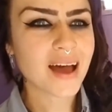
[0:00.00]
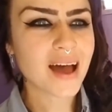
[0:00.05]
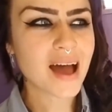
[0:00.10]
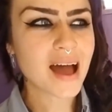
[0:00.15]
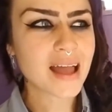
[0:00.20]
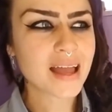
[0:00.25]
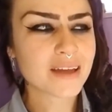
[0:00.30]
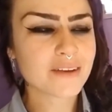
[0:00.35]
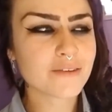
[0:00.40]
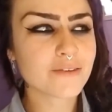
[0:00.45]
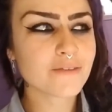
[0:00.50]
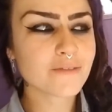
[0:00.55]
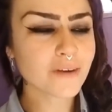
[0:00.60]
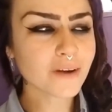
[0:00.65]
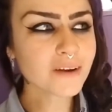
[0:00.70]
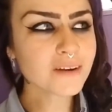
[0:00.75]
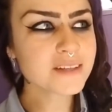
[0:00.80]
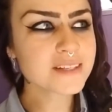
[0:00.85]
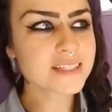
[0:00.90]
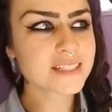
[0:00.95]
I had
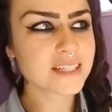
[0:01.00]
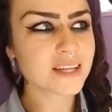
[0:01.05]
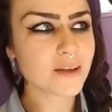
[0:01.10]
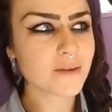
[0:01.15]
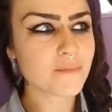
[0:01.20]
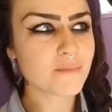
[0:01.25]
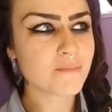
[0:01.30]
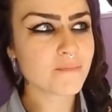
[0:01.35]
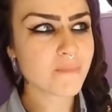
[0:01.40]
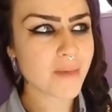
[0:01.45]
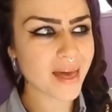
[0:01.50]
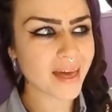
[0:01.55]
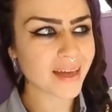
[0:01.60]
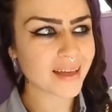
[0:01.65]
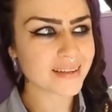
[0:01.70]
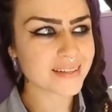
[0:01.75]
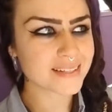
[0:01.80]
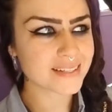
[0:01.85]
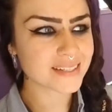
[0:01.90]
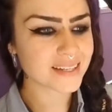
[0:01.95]
first
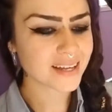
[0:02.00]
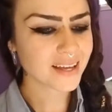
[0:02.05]
met